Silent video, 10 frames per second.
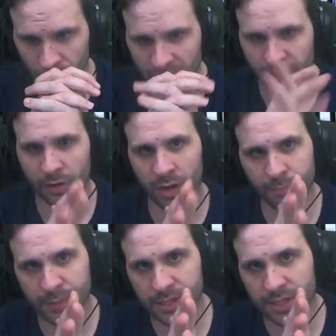If you're on
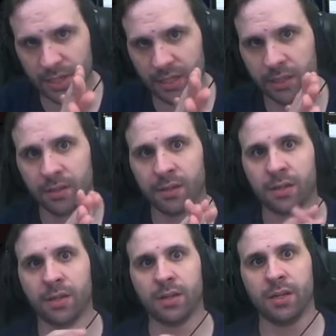PC,
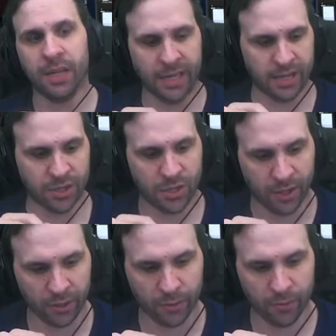hit
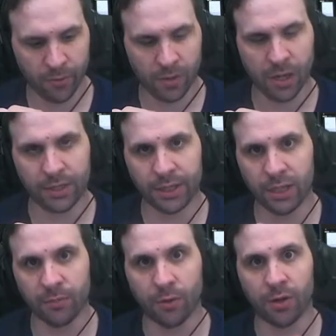2 on the
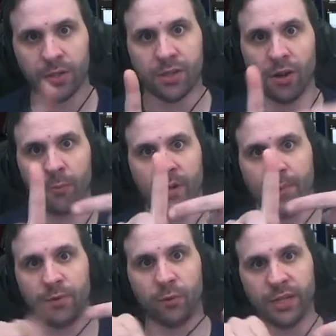keyboard to open
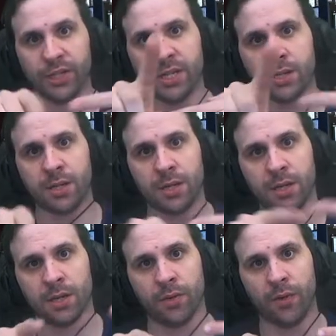up the widgets,
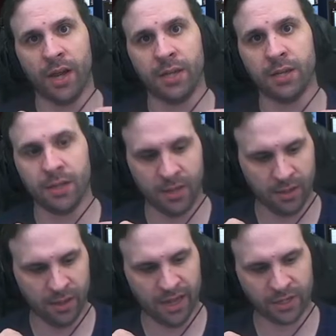right?
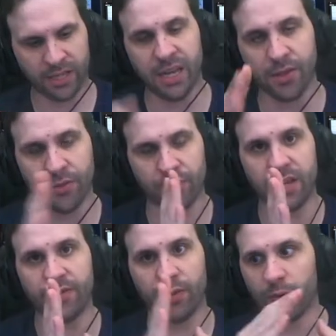Actually hit
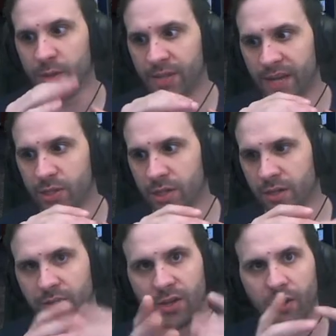3 for
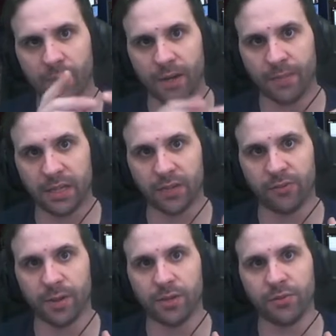rotation to open up the
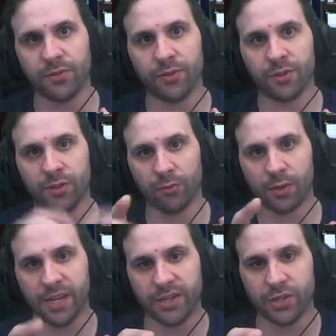gizmos, the
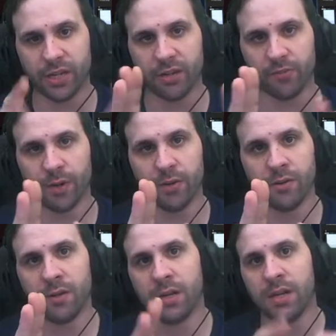rotation gizmo,
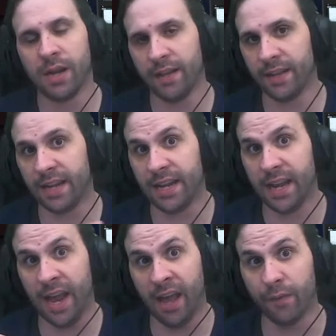and then hit
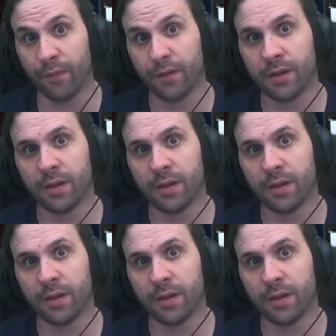F.